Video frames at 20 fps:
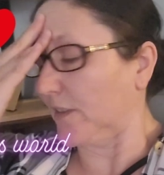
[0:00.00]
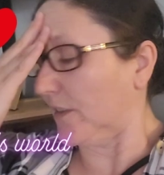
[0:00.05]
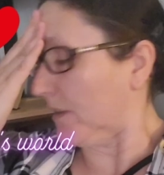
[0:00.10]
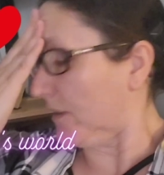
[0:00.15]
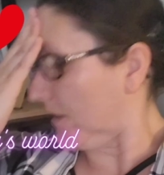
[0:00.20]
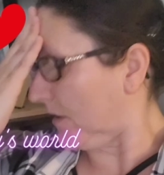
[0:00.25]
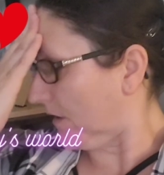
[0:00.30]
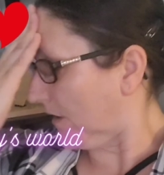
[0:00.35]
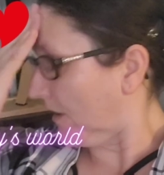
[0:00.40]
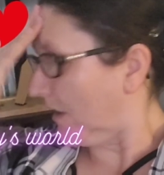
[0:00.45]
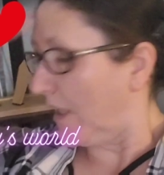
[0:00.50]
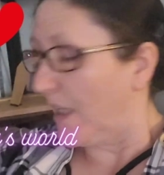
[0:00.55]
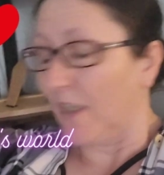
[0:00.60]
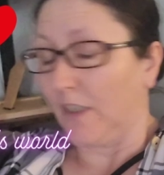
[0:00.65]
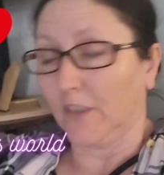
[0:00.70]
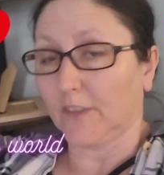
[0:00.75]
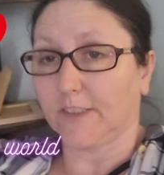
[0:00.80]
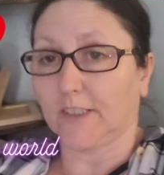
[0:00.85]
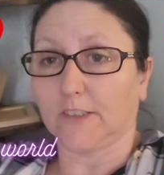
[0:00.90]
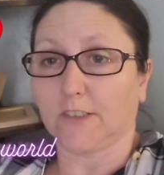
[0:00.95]
No,
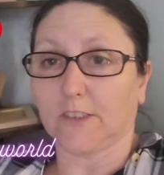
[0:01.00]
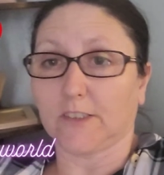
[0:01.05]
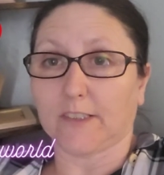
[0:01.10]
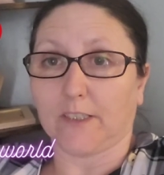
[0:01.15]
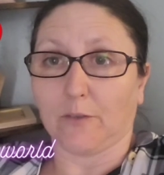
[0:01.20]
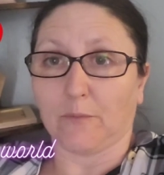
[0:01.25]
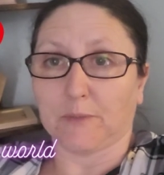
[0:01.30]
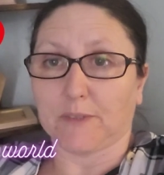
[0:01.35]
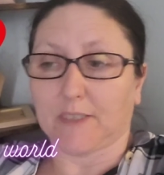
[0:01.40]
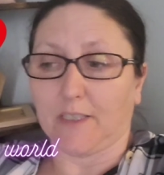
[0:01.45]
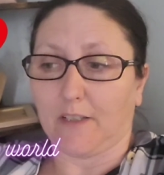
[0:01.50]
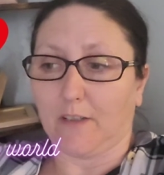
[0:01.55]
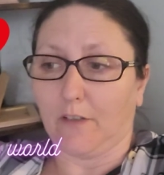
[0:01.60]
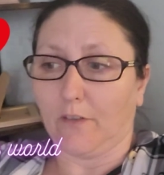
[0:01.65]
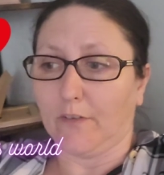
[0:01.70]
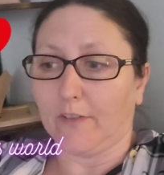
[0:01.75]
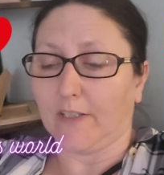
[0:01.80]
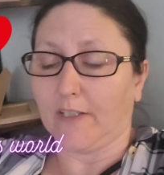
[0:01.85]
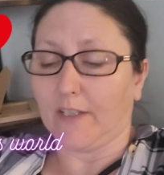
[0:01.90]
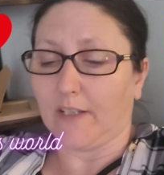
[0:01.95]
because I'll just get upset
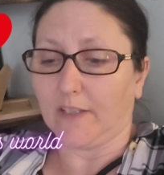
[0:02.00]
over it,